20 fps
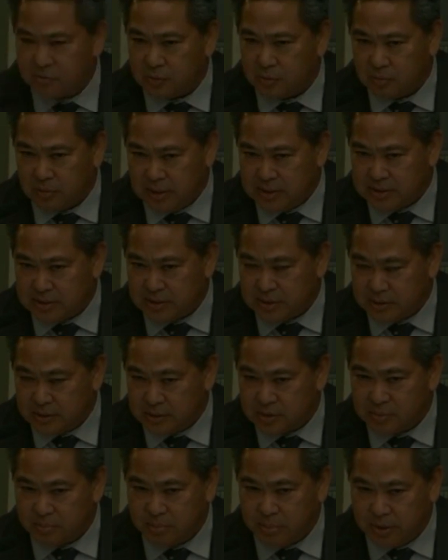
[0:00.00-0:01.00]
for
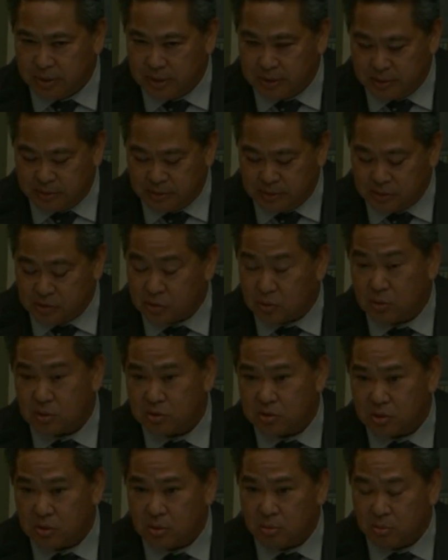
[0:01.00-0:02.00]
residents, but the
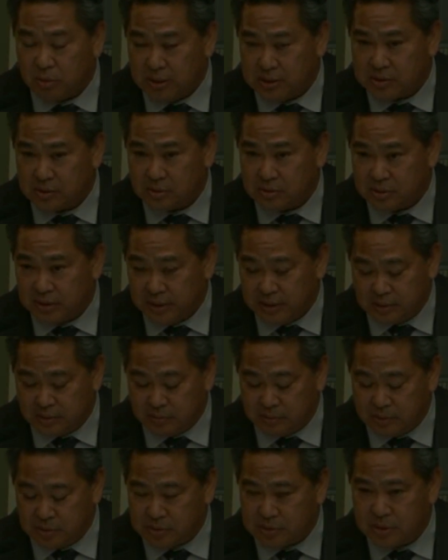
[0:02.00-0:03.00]
short-term rental data
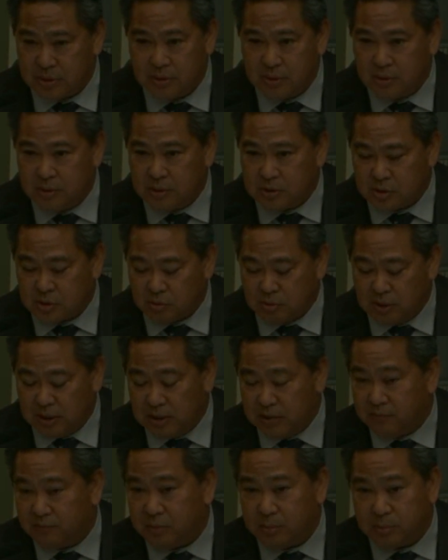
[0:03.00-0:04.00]
was
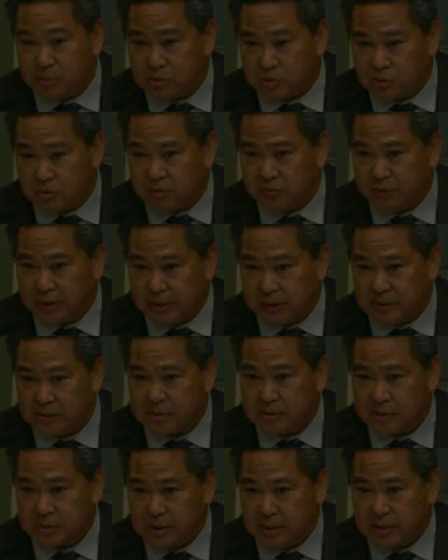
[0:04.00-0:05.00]
derived from
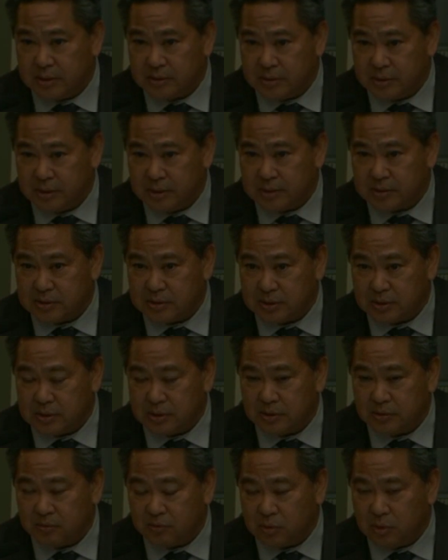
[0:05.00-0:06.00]
surveys that
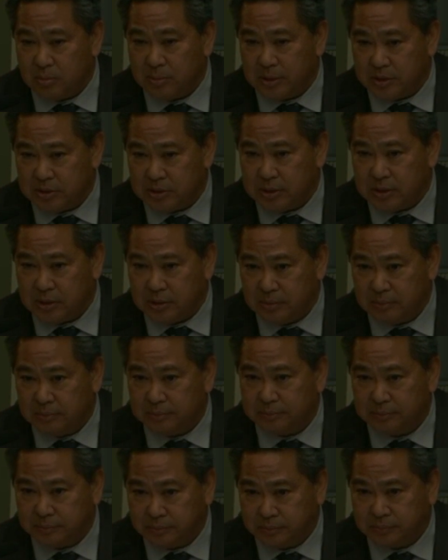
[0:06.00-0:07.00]
the firm had done.
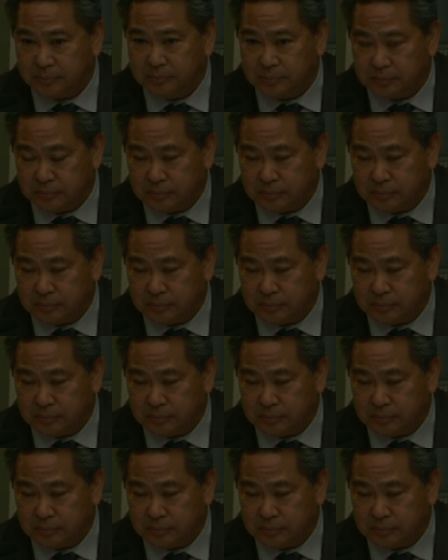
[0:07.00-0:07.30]
Surveys,